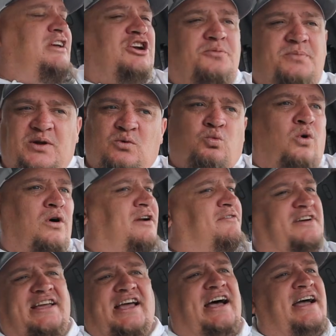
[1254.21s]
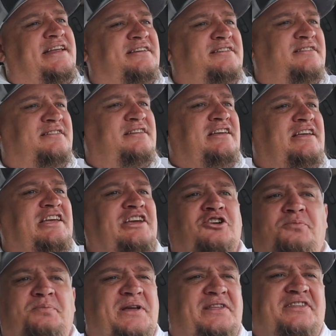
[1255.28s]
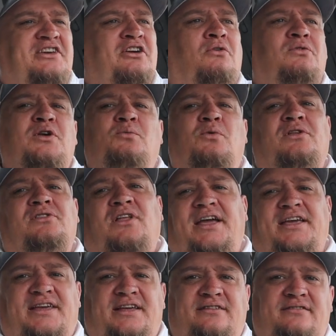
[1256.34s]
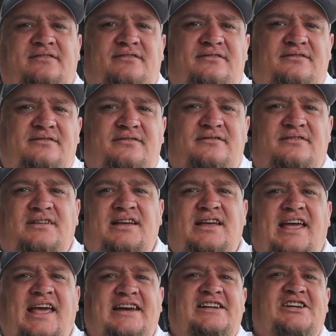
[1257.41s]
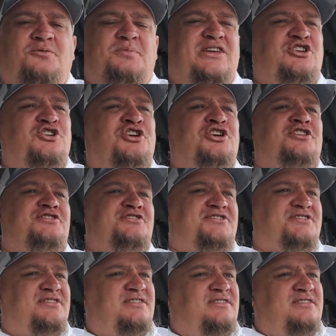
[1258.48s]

It'll be one of a kind. It'll be the only one like it. And it'll be yours.